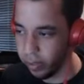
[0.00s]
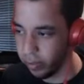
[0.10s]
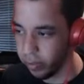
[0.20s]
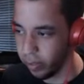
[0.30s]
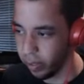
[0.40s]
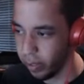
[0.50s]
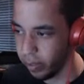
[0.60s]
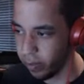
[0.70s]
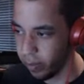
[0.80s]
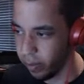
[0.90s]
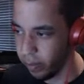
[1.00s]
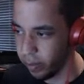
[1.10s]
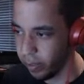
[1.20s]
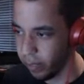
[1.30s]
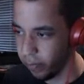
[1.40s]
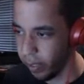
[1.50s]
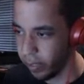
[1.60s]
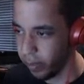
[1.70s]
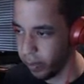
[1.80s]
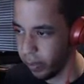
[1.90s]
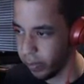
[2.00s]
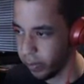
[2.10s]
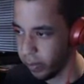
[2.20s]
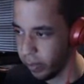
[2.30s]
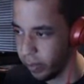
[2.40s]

Looks good, so I'm gonna see if I can do this.